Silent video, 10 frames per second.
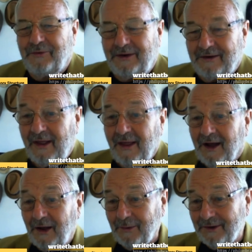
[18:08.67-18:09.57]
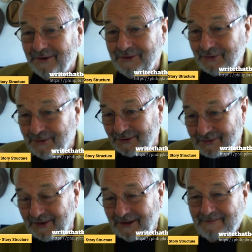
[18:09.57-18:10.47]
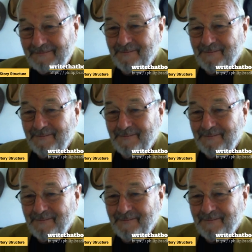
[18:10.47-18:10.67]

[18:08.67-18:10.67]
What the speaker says: director. I want to do this thing.